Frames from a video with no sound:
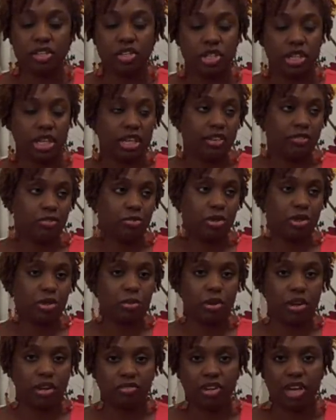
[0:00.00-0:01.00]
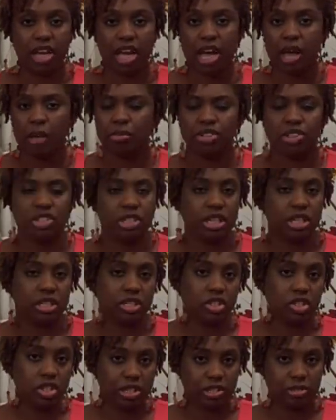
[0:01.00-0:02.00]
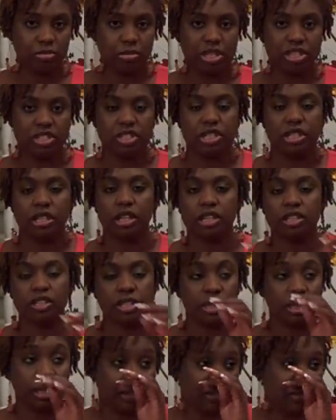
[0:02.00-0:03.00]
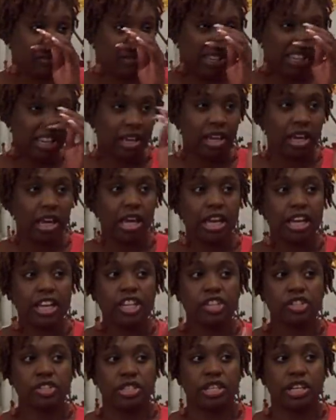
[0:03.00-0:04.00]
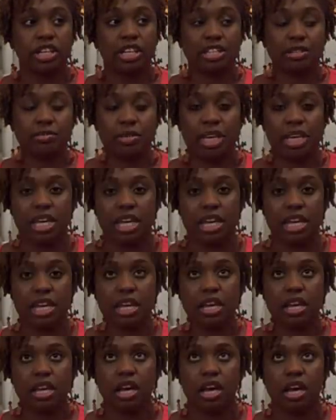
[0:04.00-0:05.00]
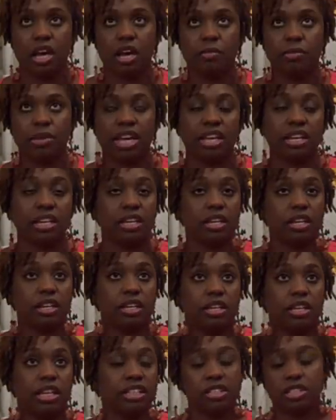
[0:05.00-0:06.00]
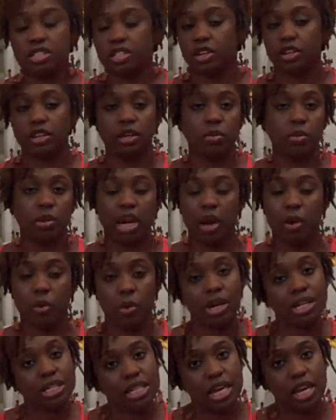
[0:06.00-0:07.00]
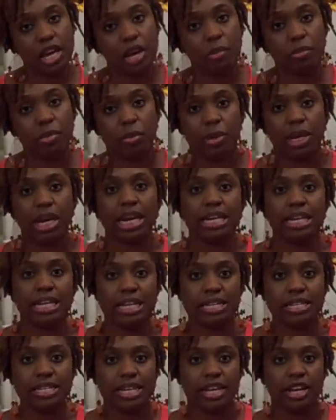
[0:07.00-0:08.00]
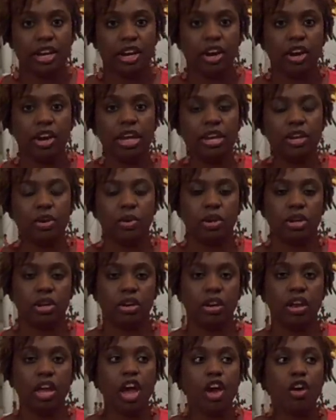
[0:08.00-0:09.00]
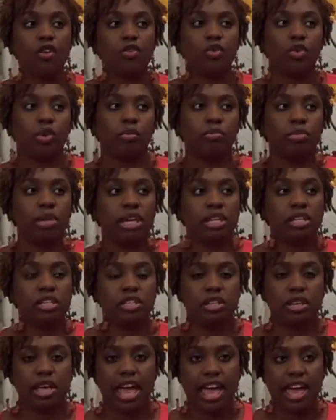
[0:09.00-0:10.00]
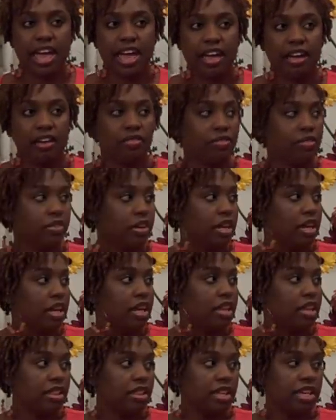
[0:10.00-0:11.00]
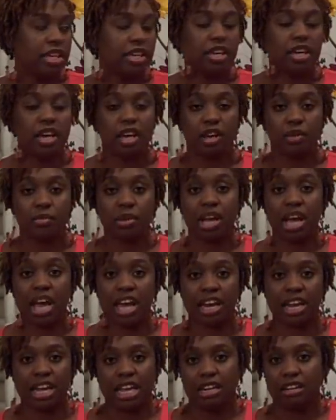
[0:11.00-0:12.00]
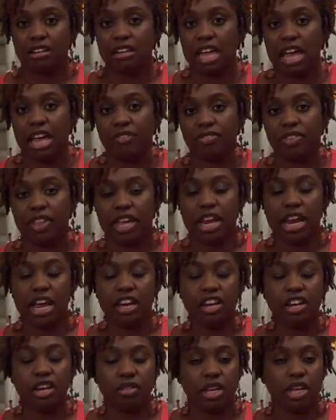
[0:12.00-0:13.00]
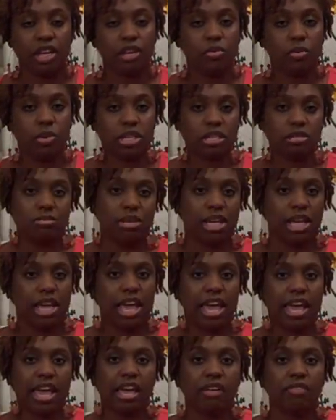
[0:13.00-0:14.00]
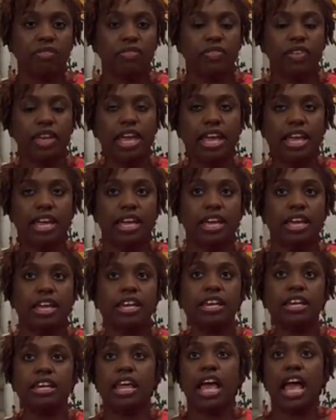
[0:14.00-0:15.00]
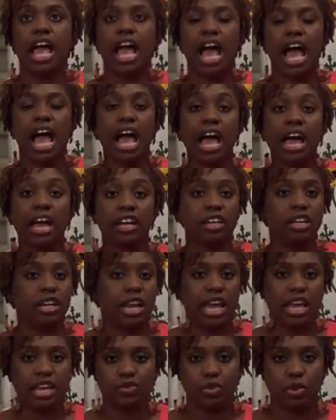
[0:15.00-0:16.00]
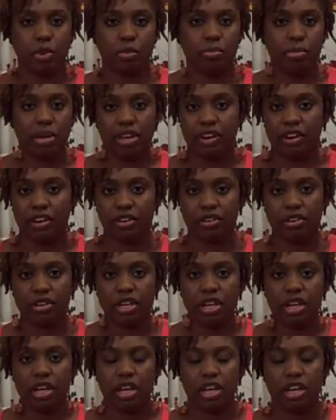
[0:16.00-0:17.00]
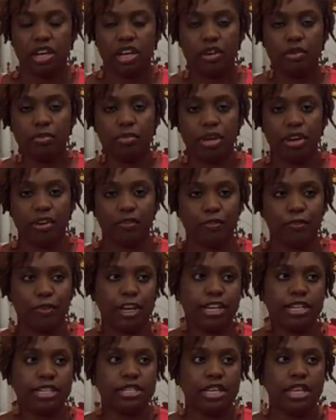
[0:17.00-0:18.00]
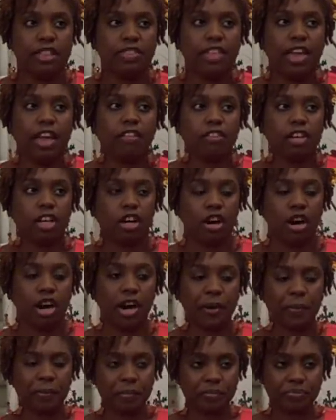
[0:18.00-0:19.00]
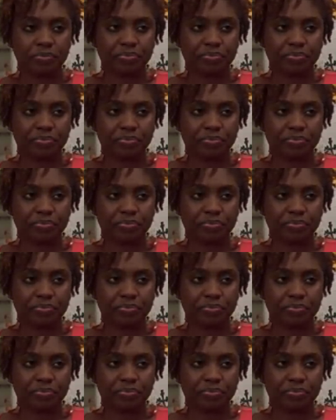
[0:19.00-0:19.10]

She gives me the word of God, but she doesn't judge me. She, she loves me. She tells me um, not necessarily what I want to hear, but what I need to hear in order for me to have the um, God kind of life that I know that He wants me to have. And I couldn't ask for better, you know, better friends in that regard.